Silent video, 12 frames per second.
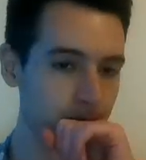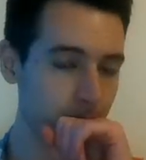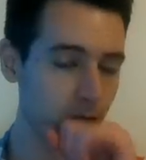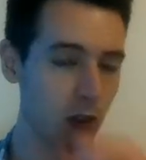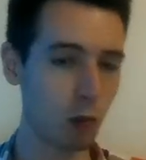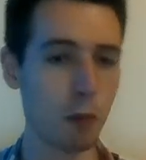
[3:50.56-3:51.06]

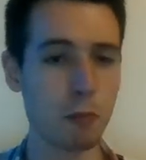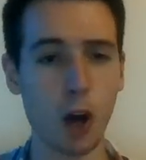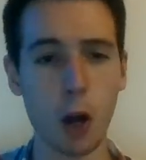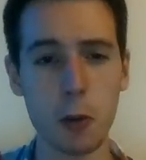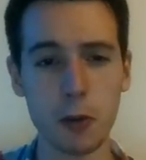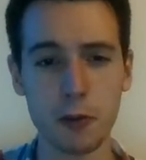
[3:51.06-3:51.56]
one
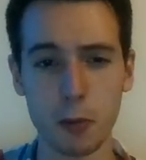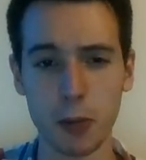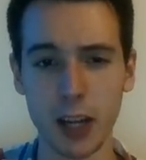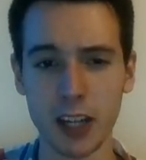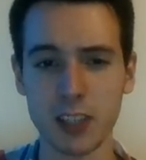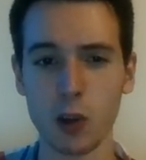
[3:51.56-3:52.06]
problem for
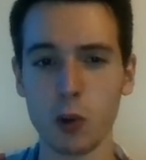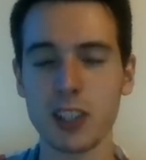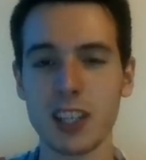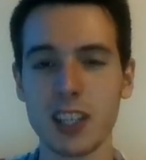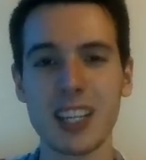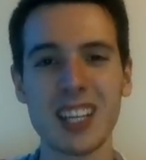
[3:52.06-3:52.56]
black is always
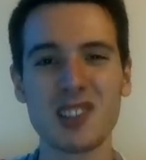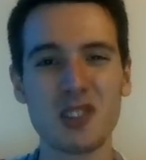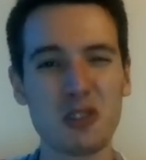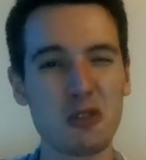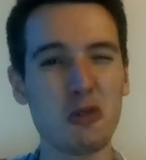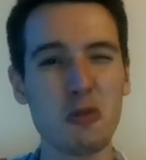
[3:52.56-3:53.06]
that he has
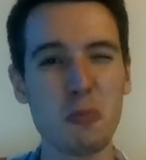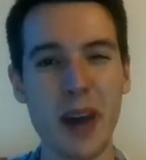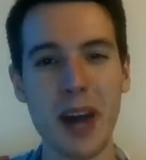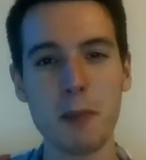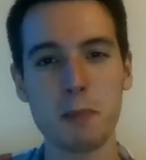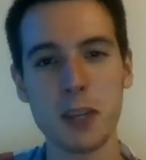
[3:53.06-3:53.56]
two
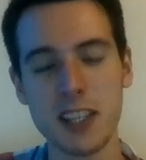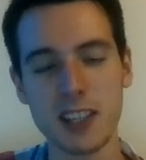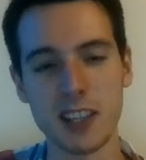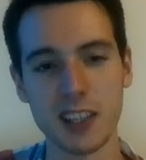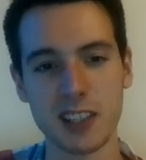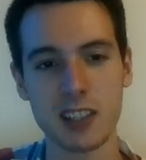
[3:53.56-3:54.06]
bad
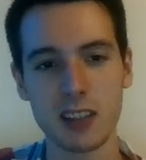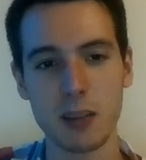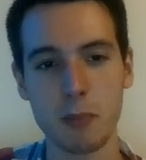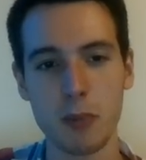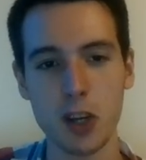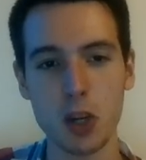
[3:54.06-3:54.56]
pieces, the
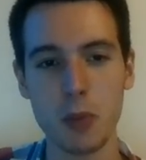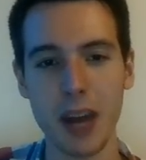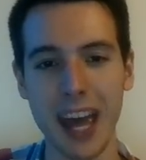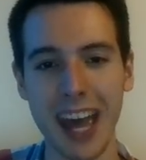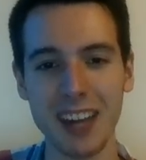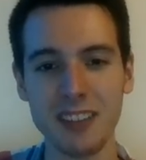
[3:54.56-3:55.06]
bishop
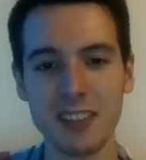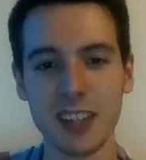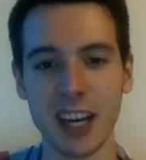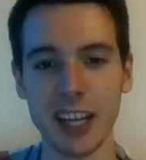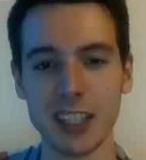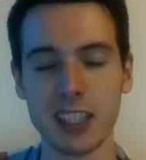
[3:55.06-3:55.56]
and the
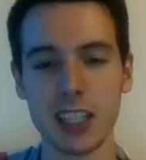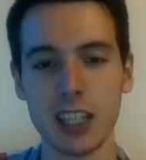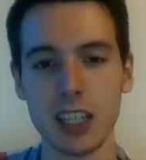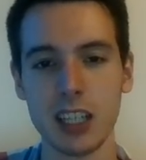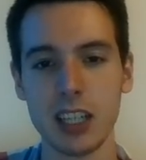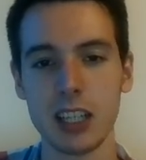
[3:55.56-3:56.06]
knight.
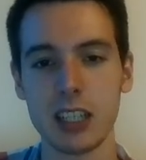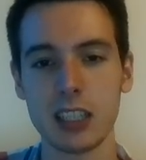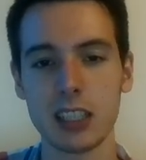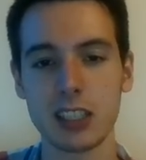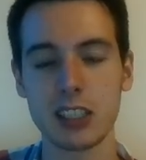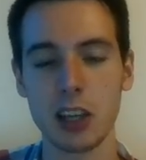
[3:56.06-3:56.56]

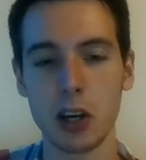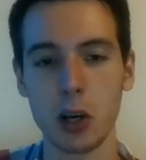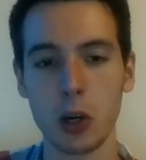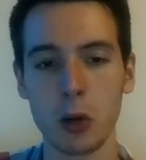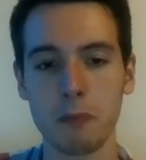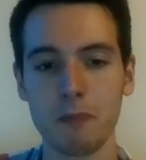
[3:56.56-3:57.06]
So